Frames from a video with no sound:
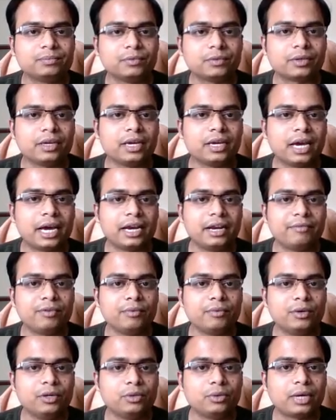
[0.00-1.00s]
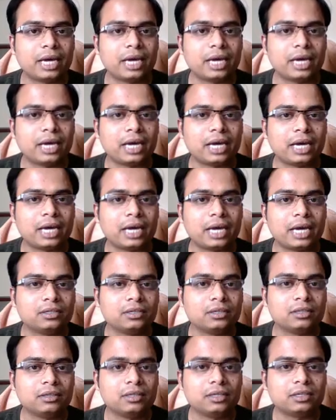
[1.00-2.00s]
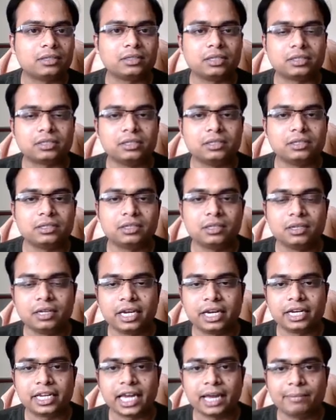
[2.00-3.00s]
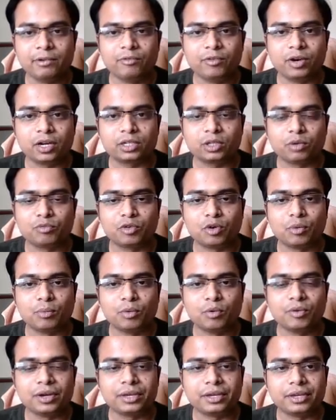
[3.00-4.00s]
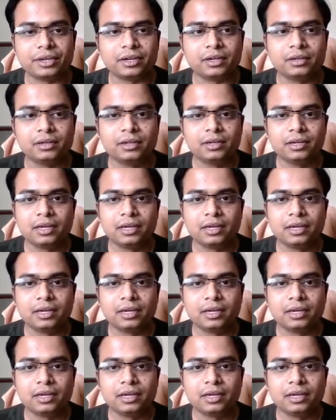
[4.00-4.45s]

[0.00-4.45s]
Okay, and if you were to calculate this distance, it can be worked out from over here,